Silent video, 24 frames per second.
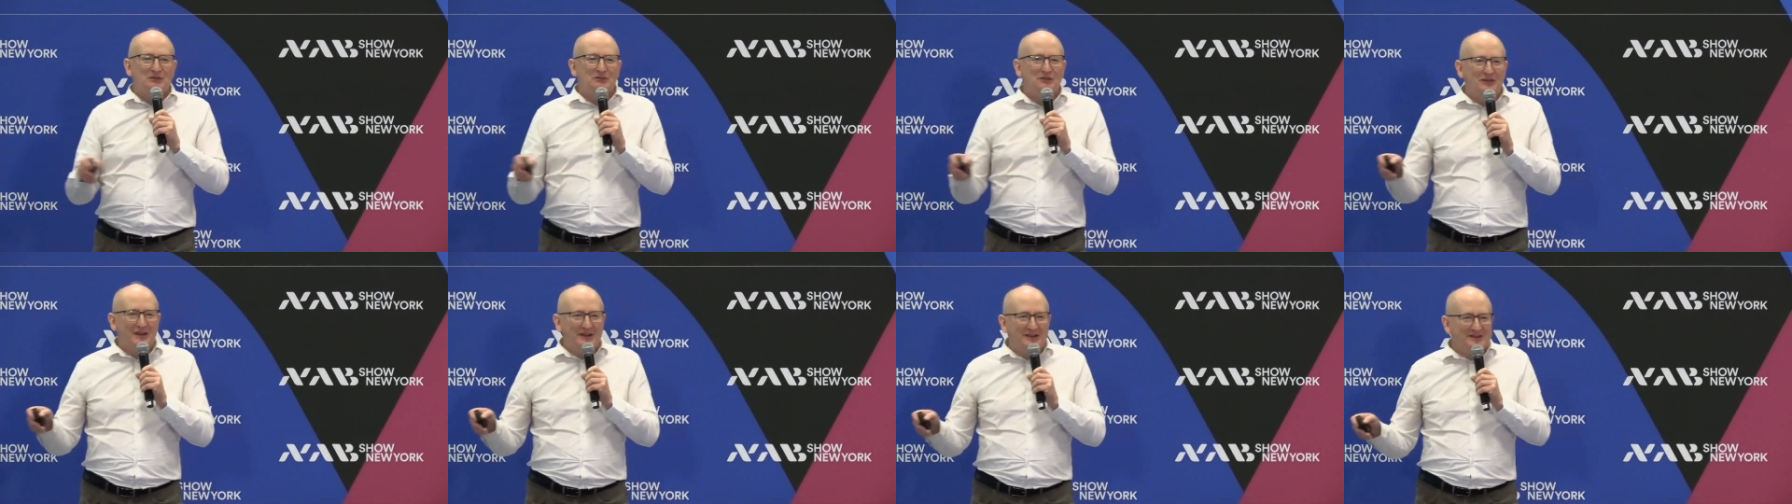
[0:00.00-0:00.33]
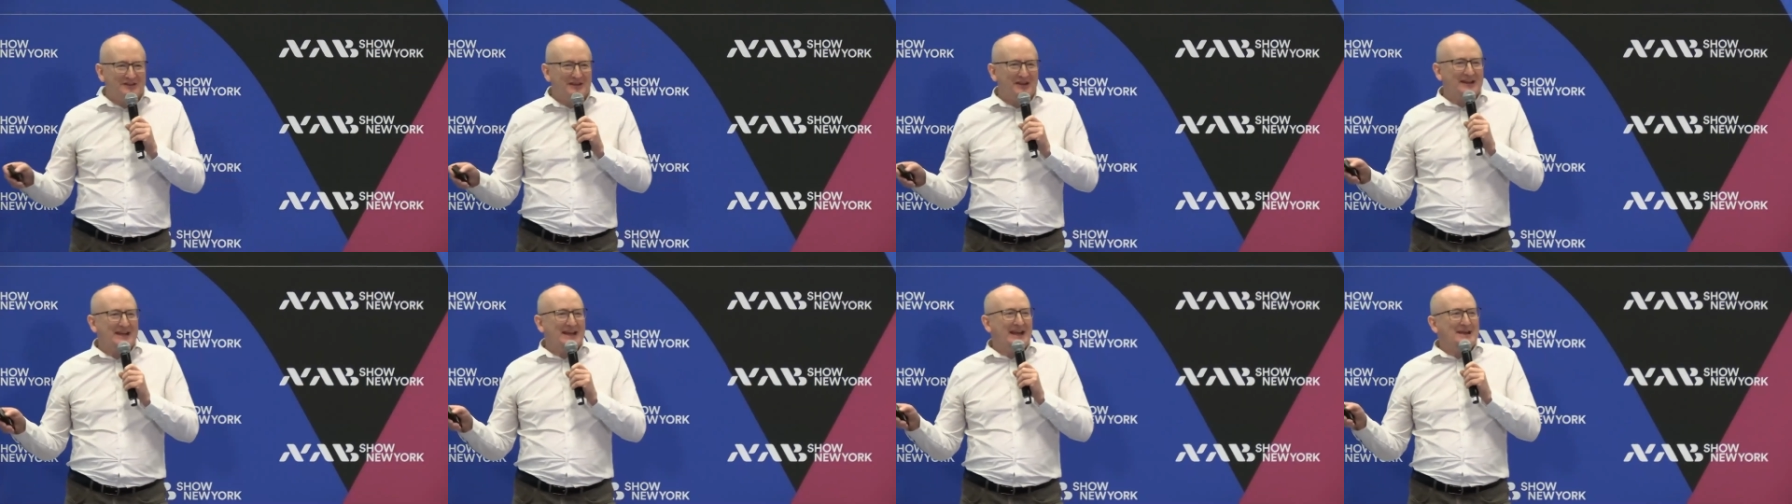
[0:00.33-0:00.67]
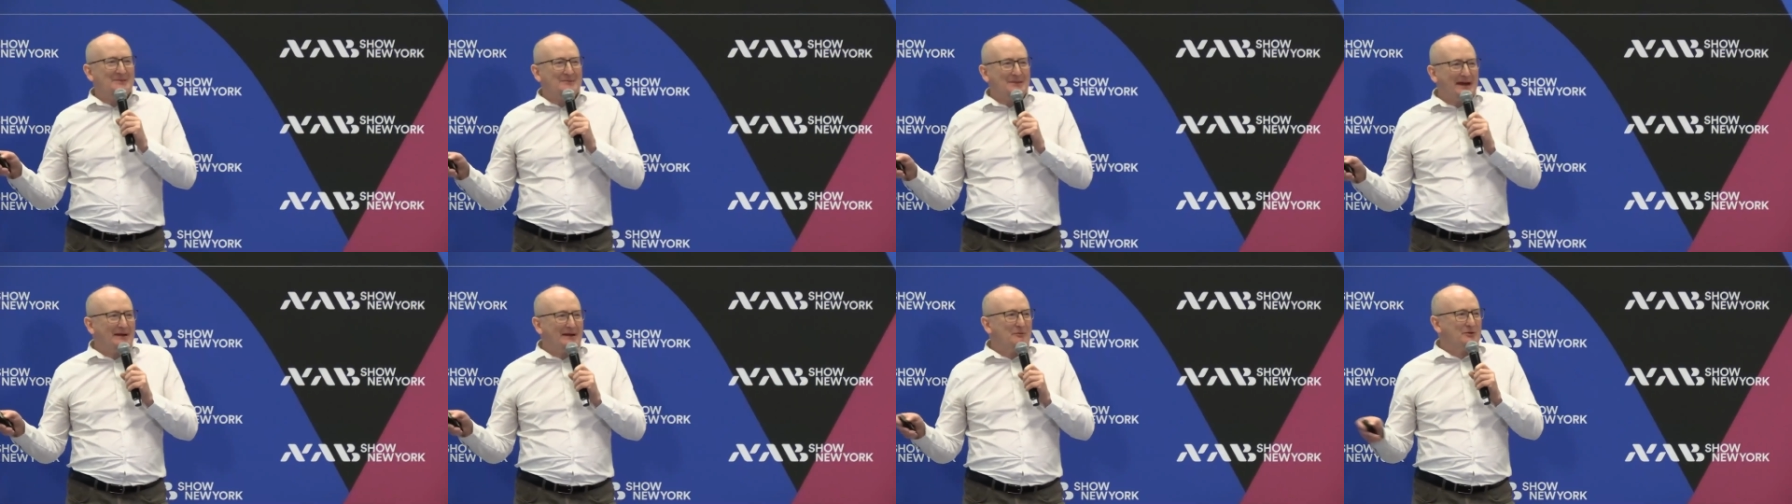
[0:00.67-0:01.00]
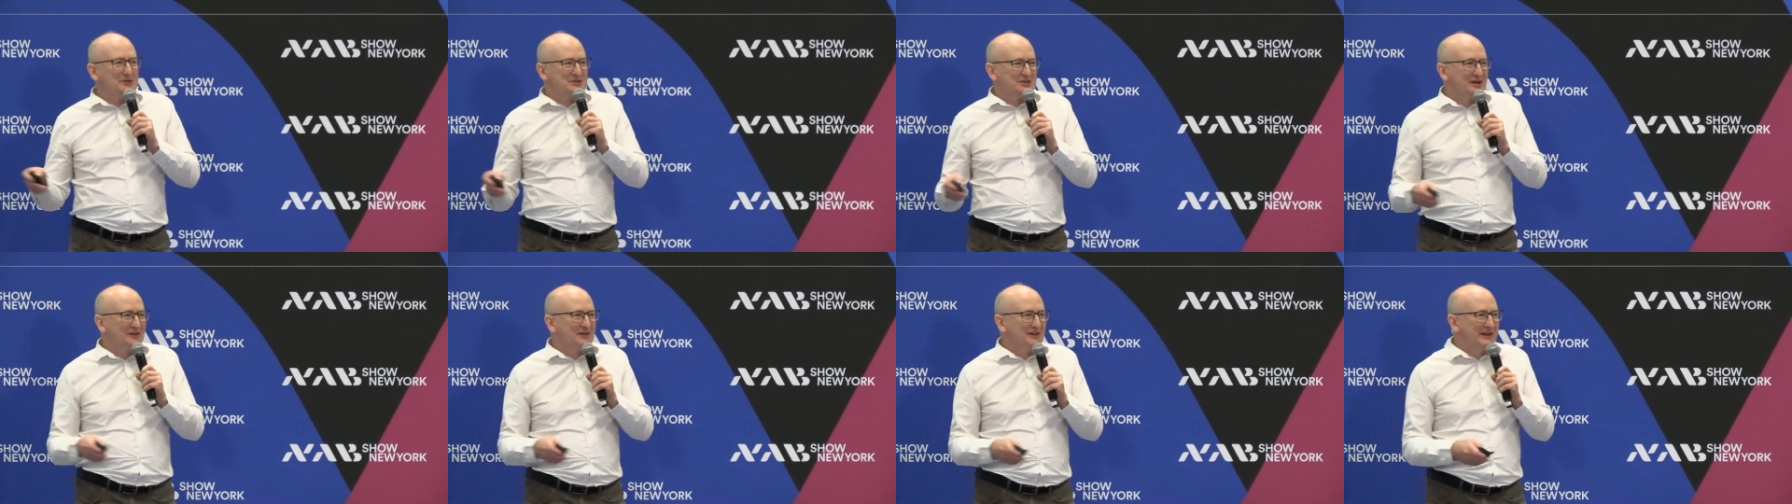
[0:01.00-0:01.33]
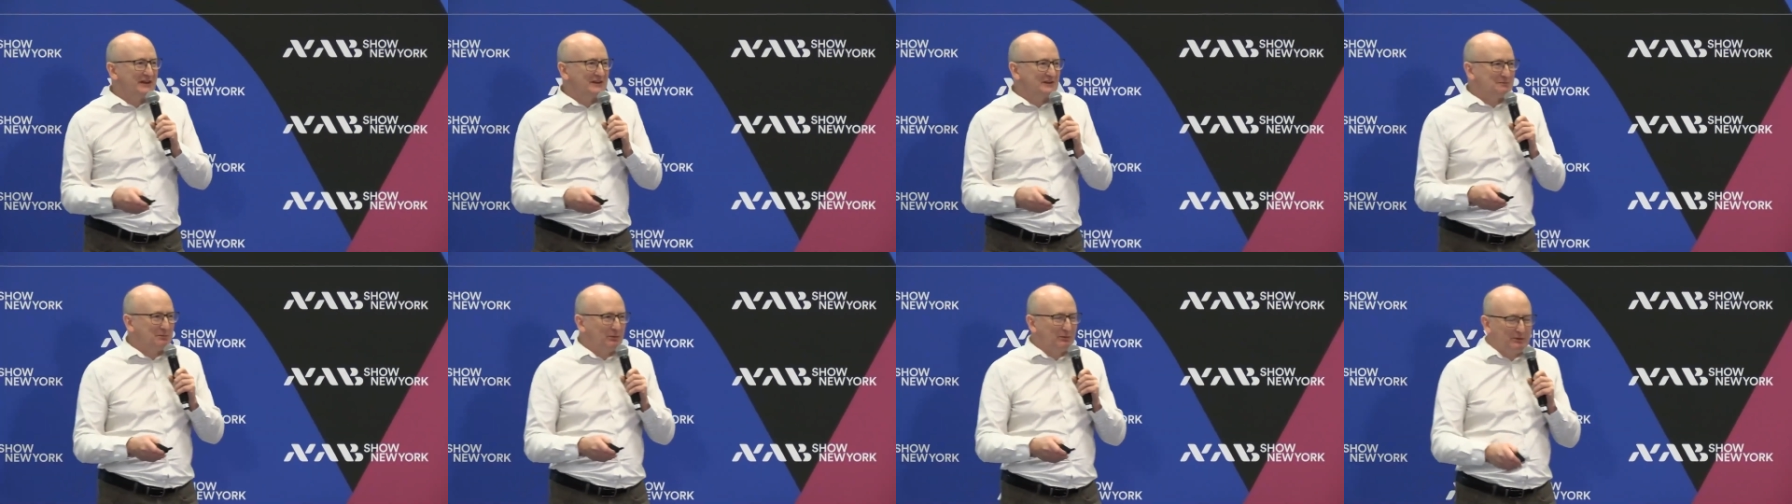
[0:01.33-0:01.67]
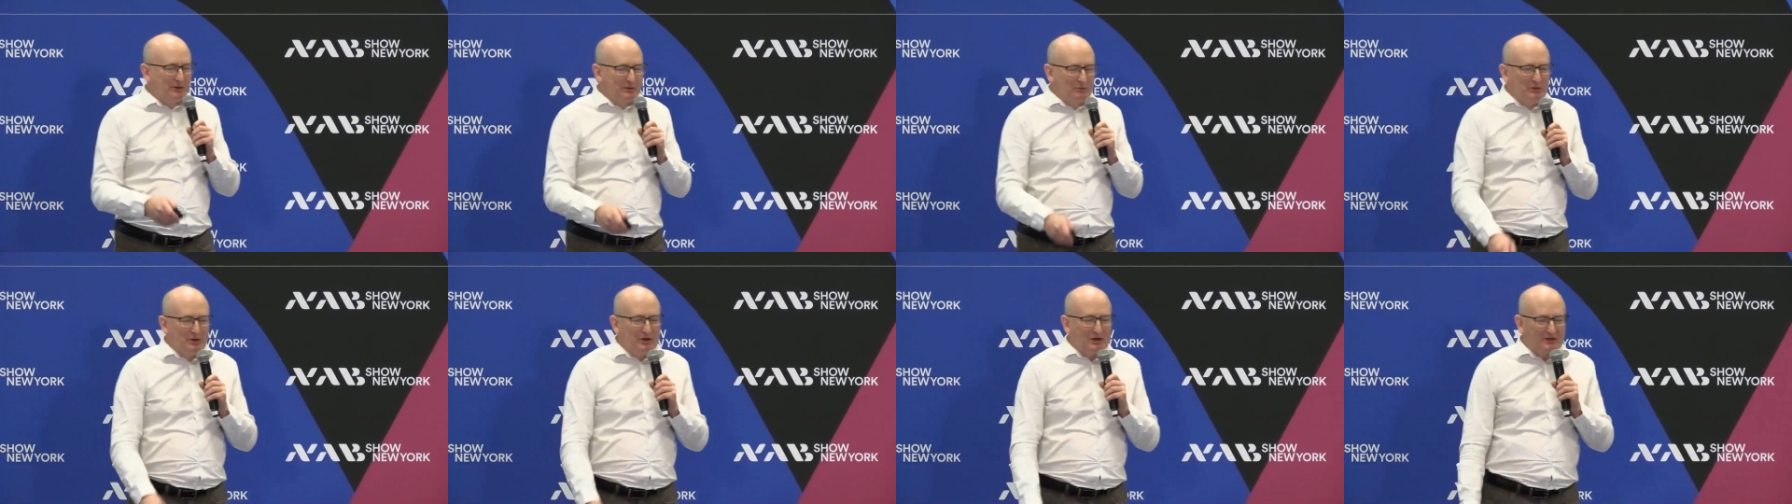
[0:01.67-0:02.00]
things that came out, which I think is
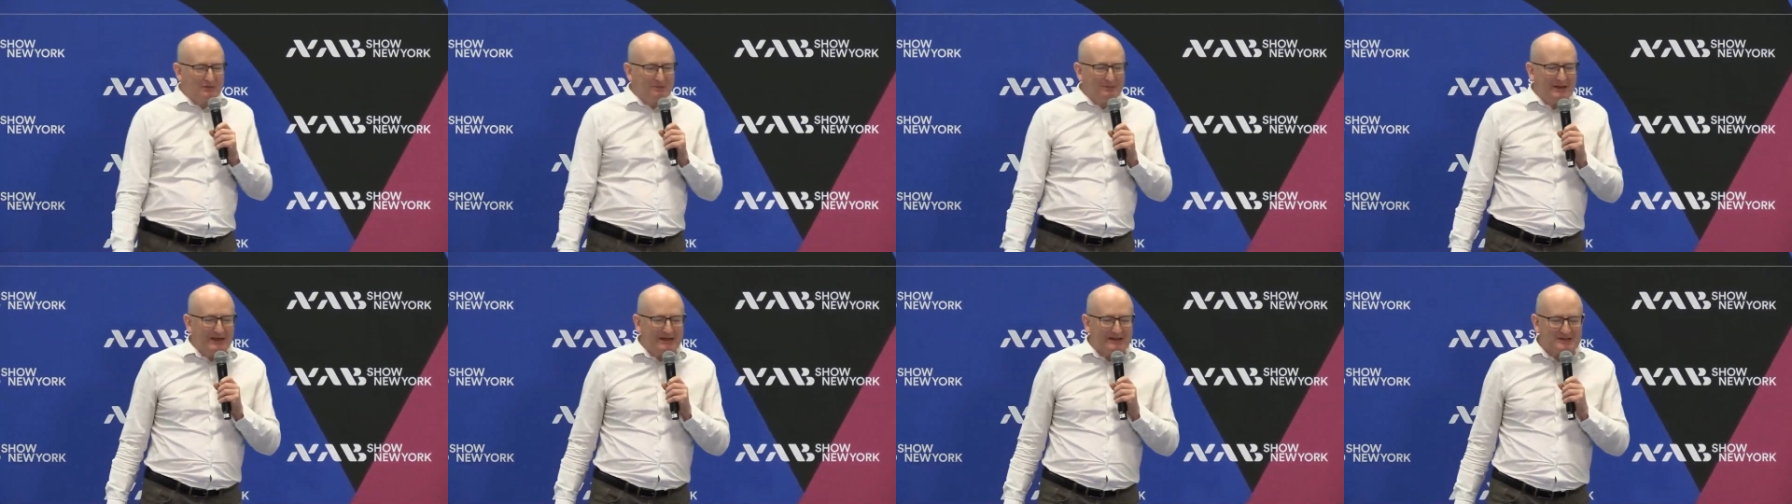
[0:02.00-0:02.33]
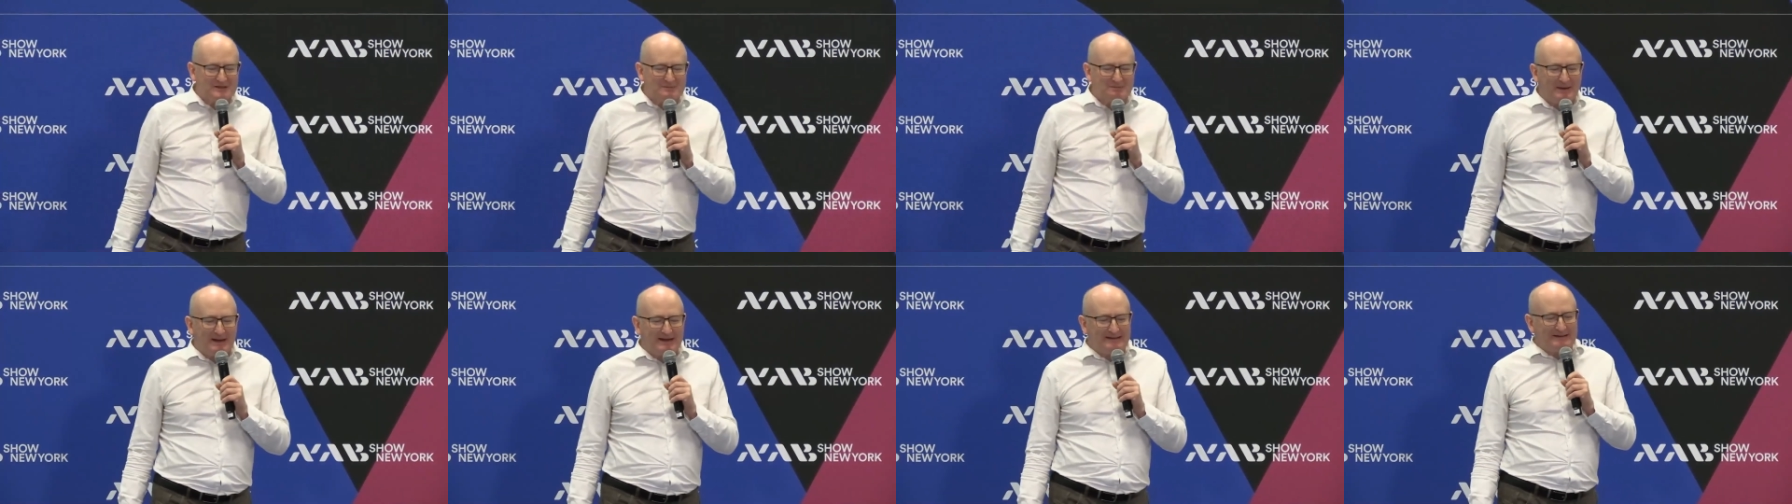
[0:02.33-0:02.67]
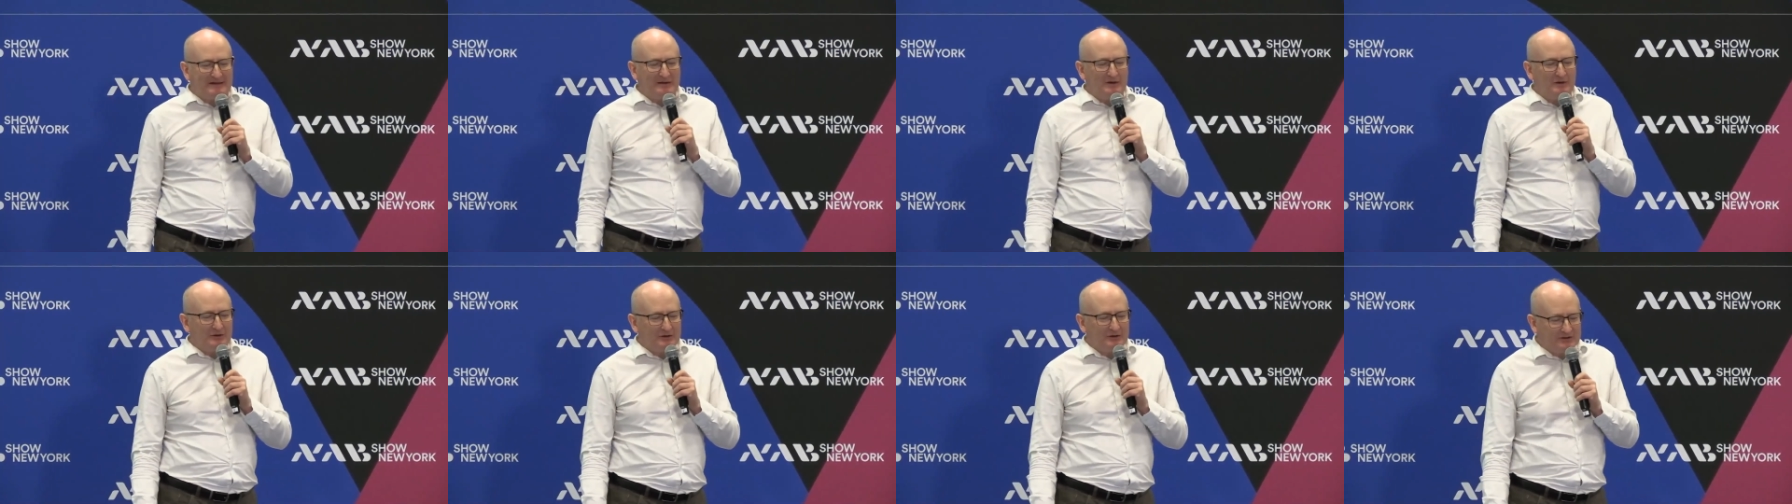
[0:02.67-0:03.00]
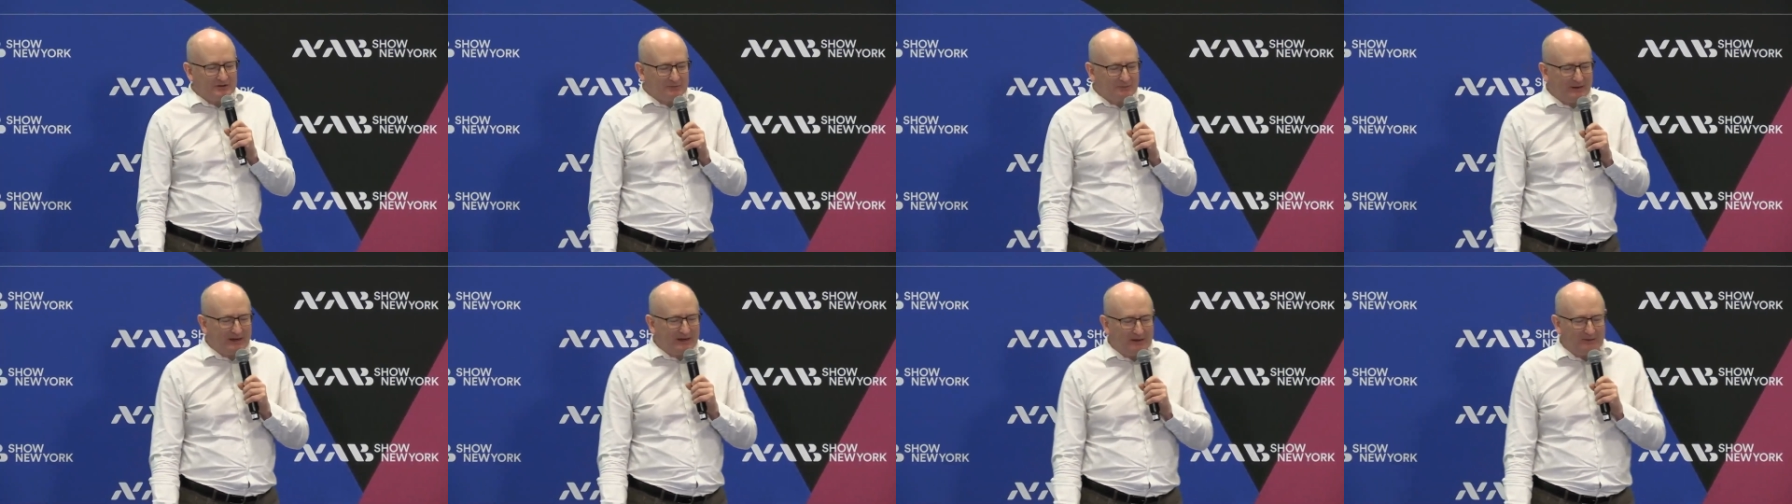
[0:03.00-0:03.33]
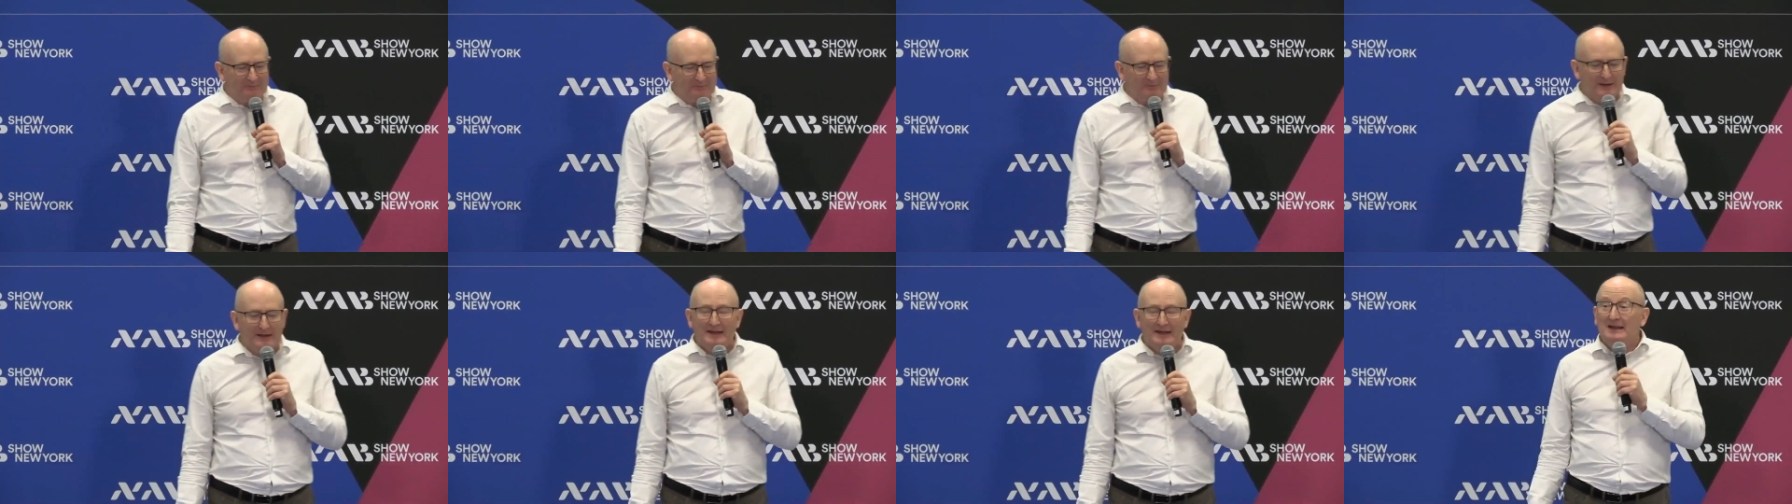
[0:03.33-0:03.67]
probably worth me expanding on as well.